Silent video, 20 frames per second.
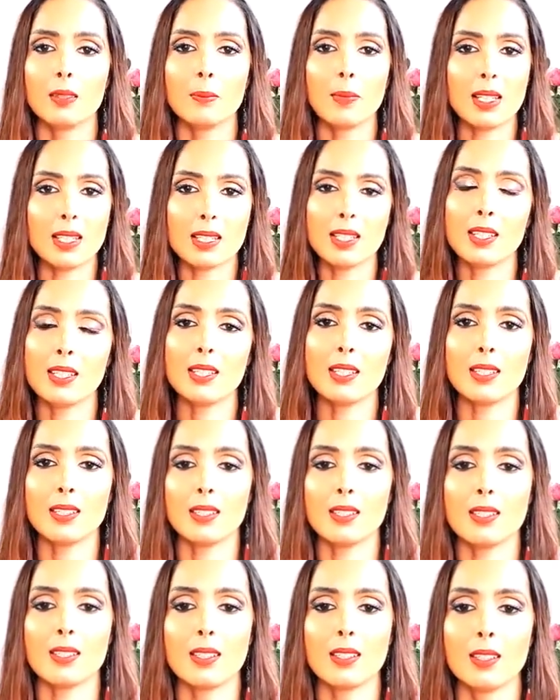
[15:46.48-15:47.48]
in my
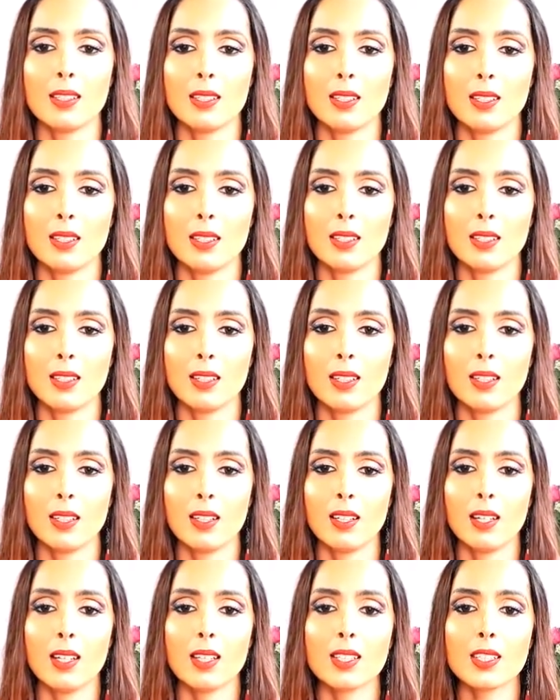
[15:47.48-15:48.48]
teens
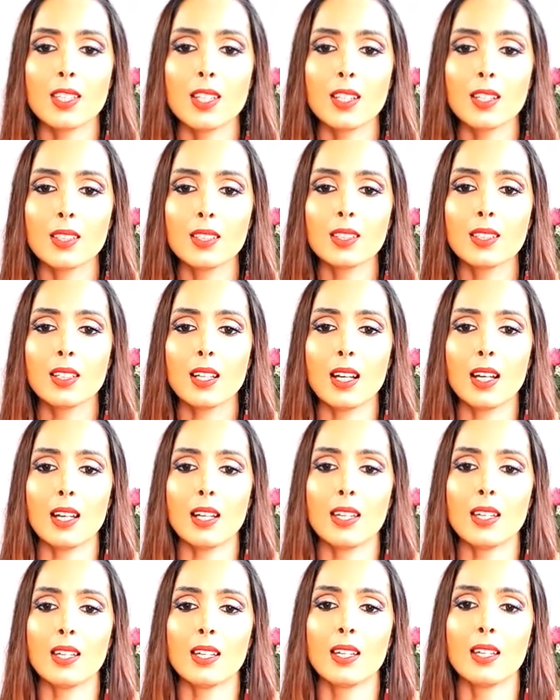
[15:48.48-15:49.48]
until
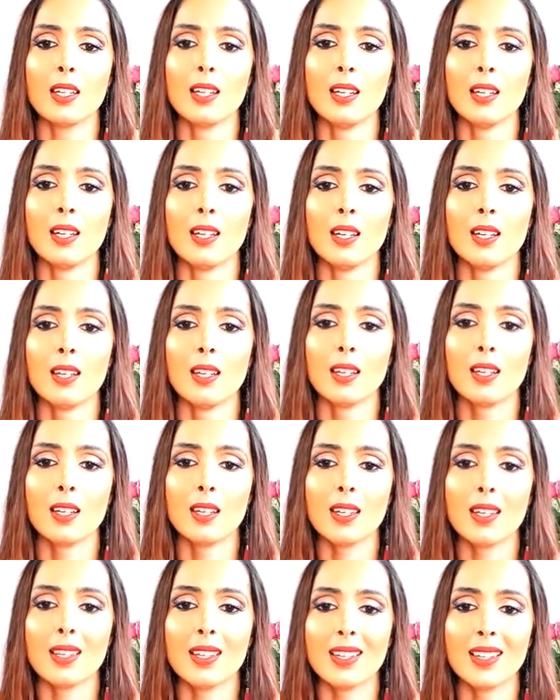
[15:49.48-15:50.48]
I
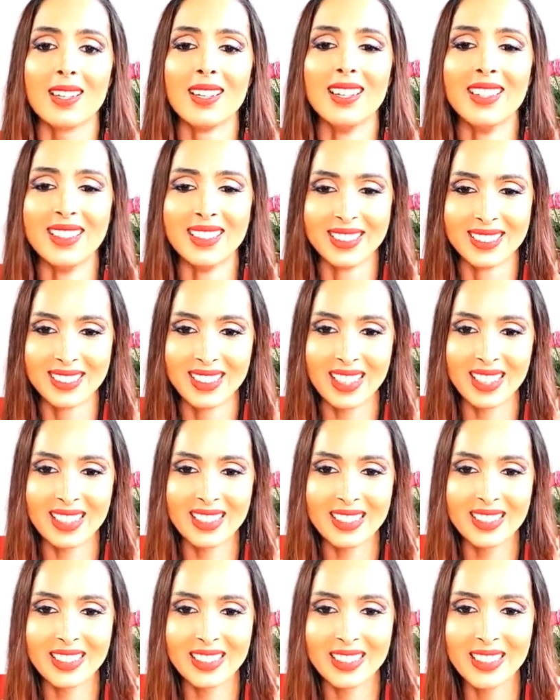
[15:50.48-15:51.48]

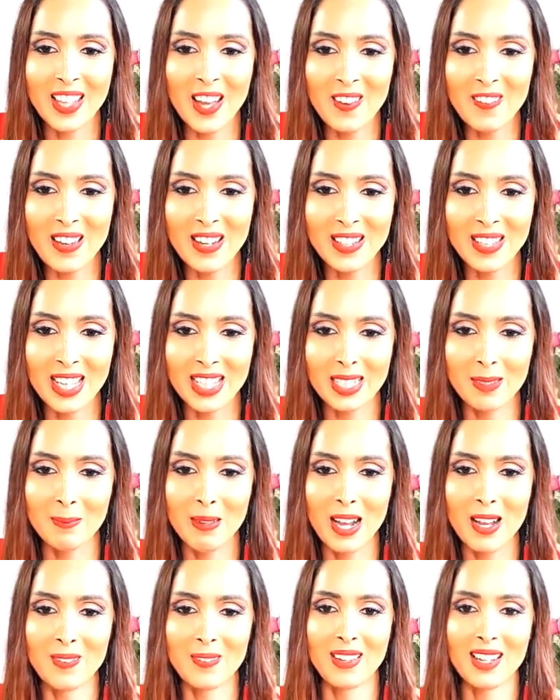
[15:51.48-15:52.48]
like, love it, not
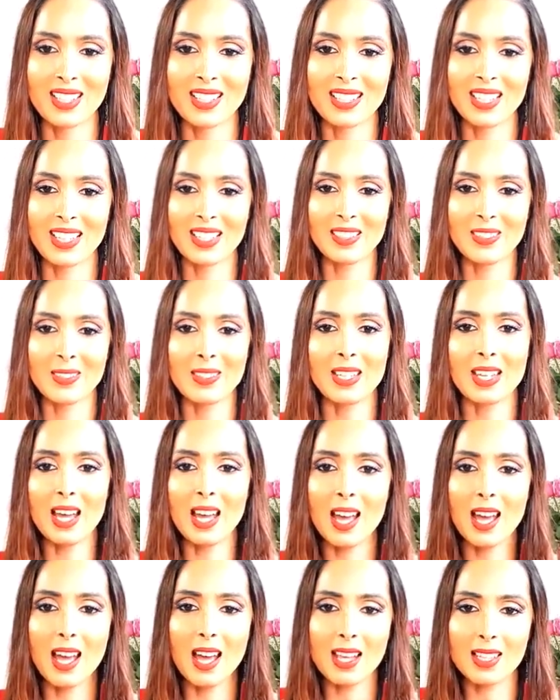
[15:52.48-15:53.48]
on my watch, thank you.
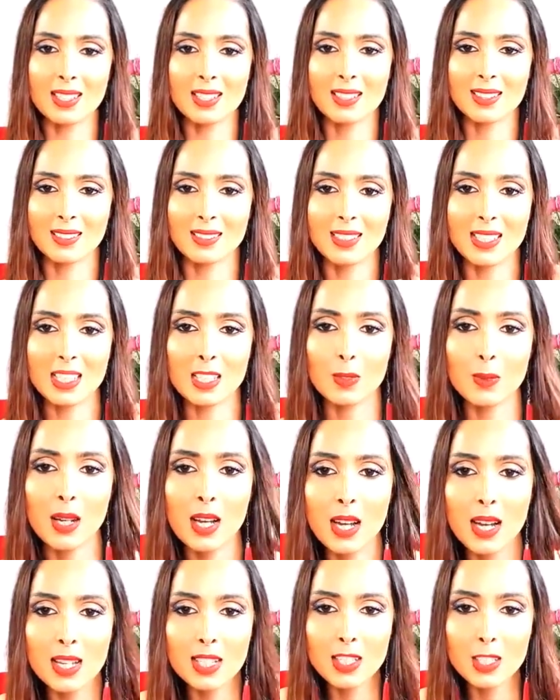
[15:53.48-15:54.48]
Yes, that's
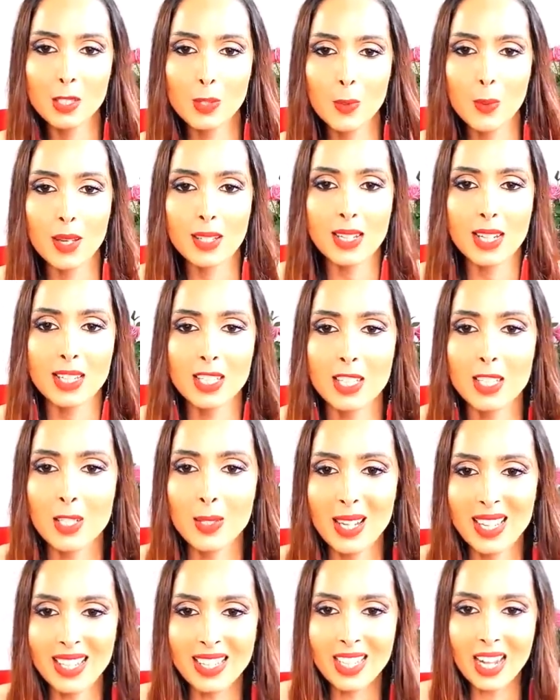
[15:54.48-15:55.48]
what I do.
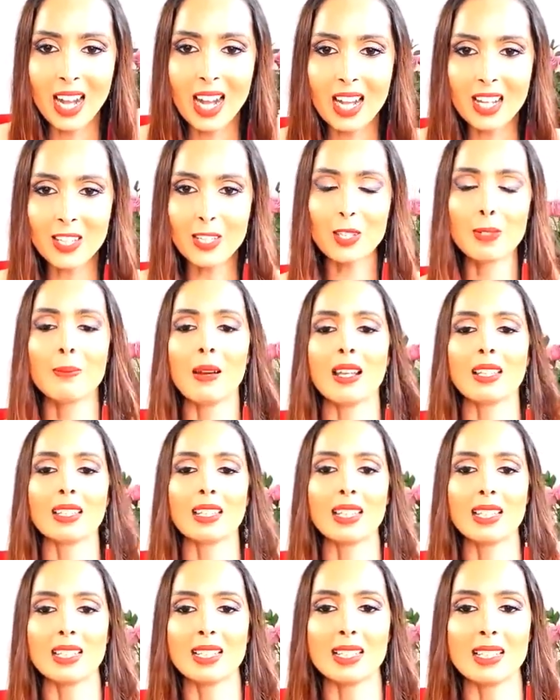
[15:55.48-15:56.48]
I got you, my
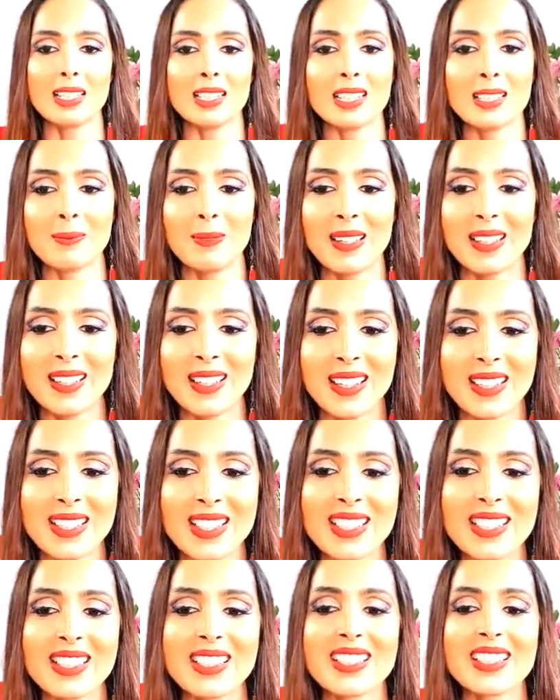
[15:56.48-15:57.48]
ladies, my
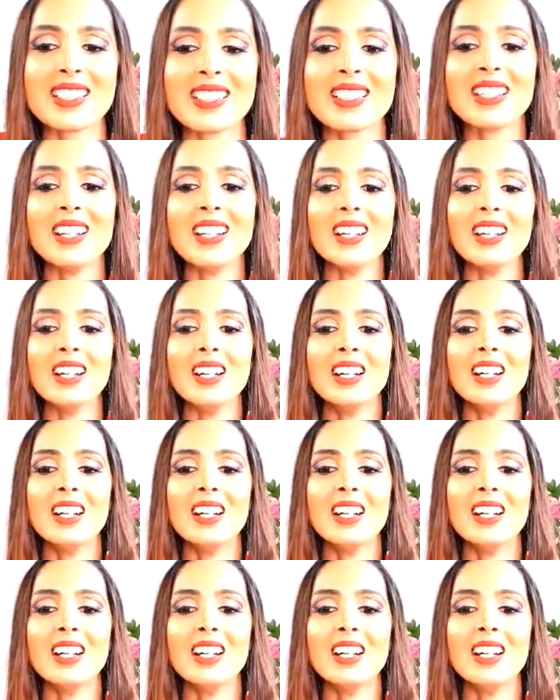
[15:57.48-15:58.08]
goddesses.